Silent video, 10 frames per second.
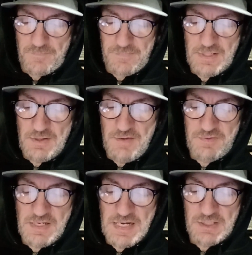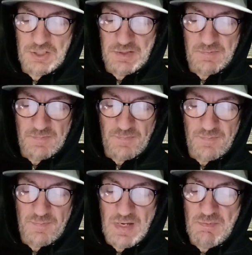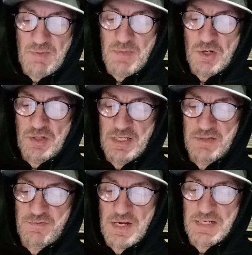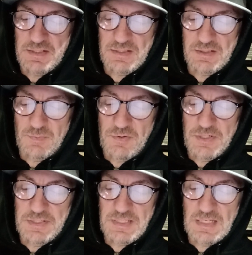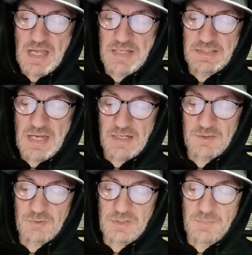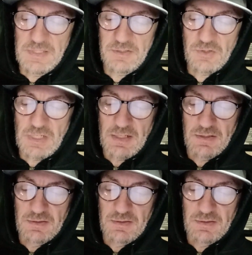The love connection may be merely a device to put us in contact with the mystery,